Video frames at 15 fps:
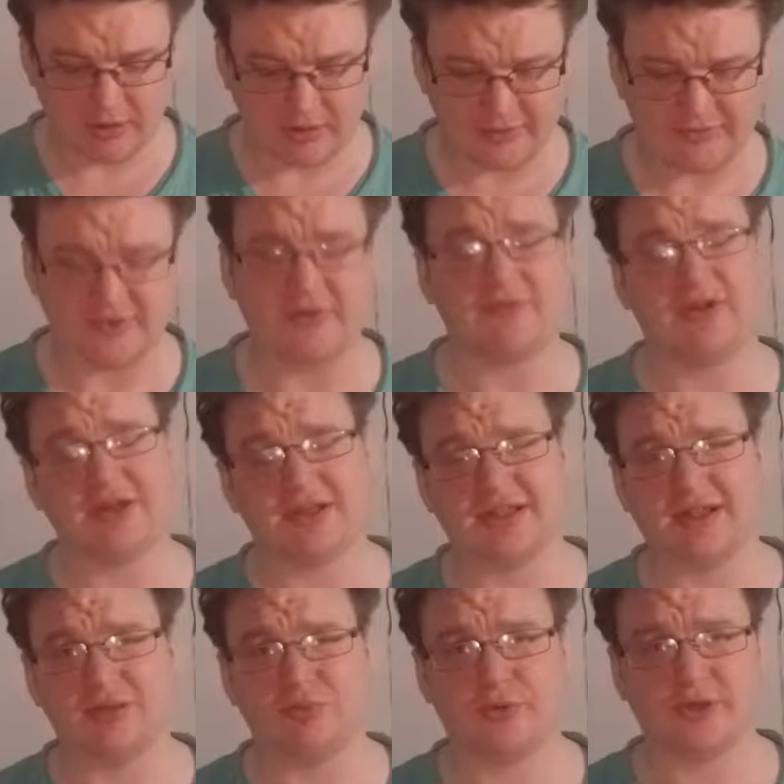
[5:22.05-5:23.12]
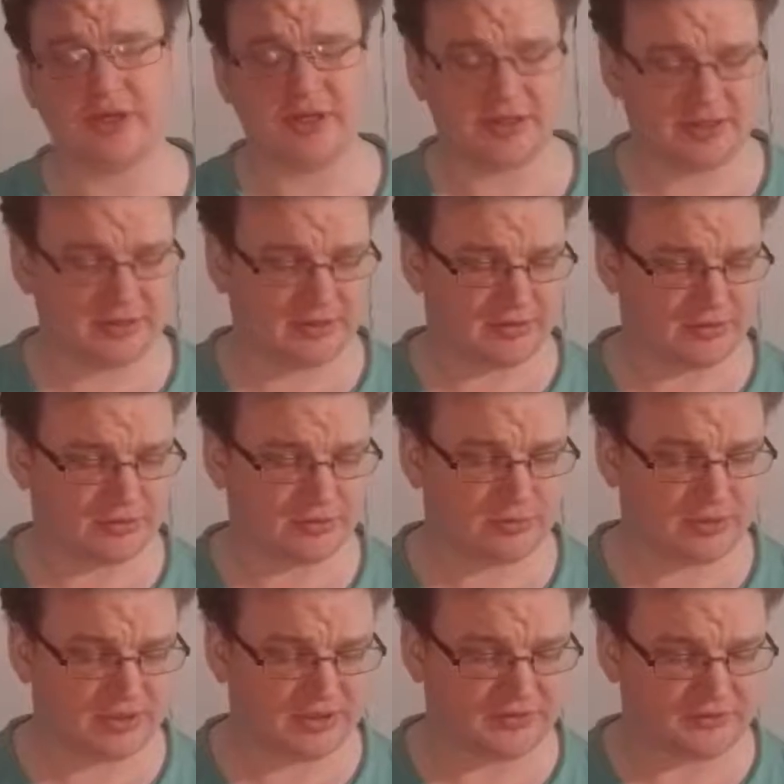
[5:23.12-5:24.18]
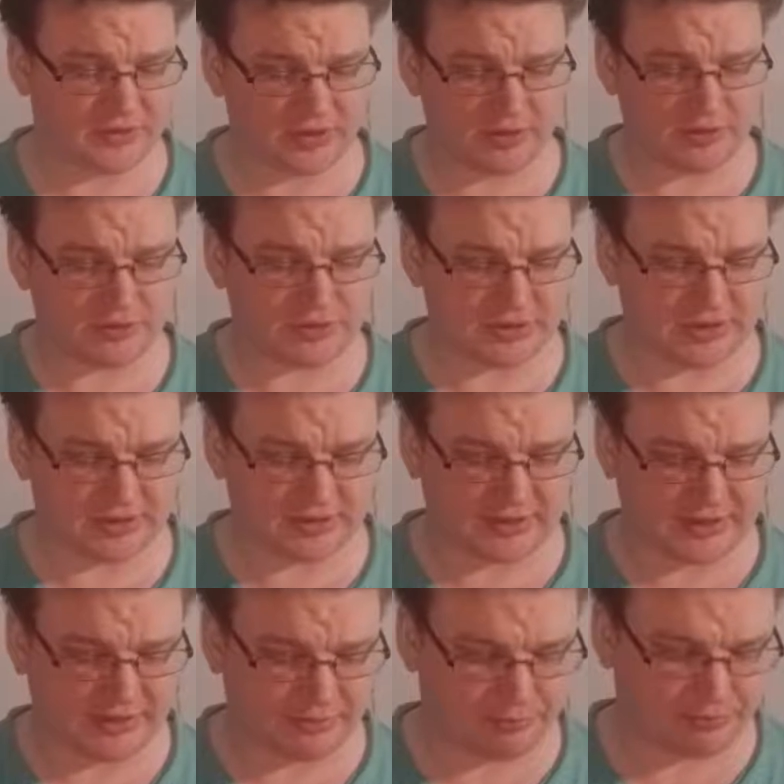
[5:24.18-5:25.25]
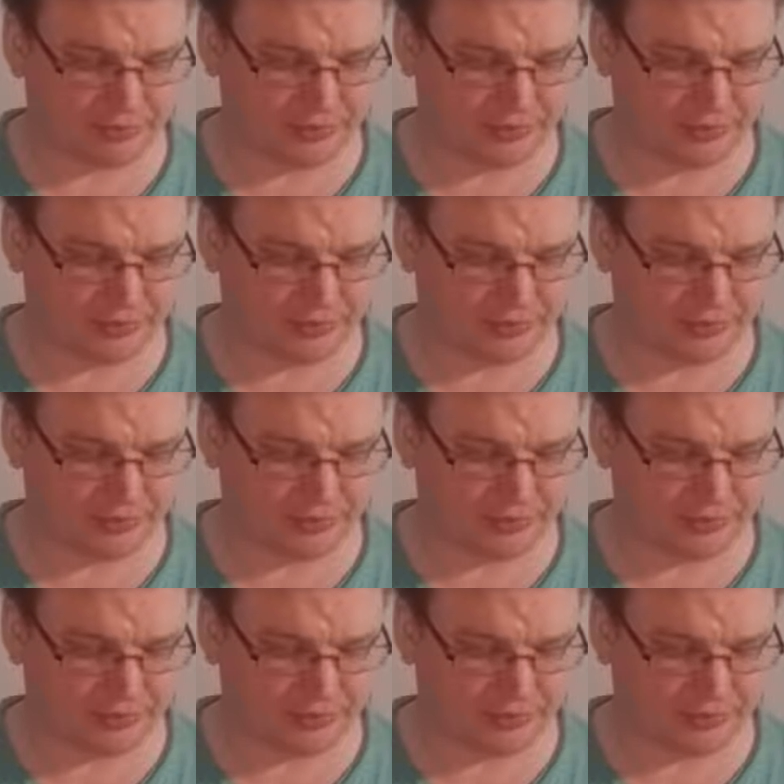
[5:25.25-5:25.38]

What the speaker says: and stuff like that. What I do is I usually tap